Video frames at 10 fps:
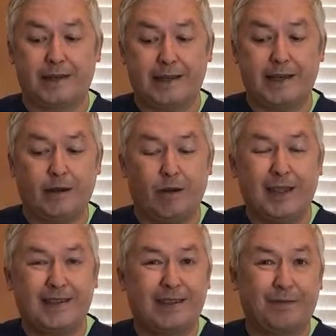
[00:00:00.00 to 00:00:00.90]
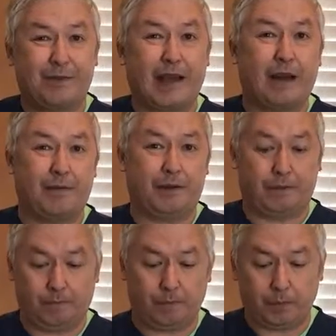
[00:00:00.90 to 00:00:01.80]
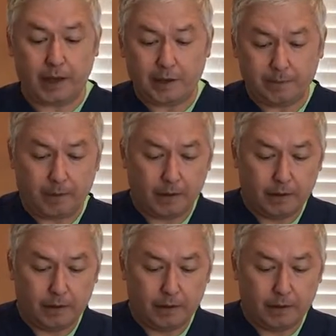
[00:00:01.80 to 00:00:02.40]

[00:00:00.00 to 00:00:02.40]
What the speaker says: Ghee, all that stuff is out of it. Okay,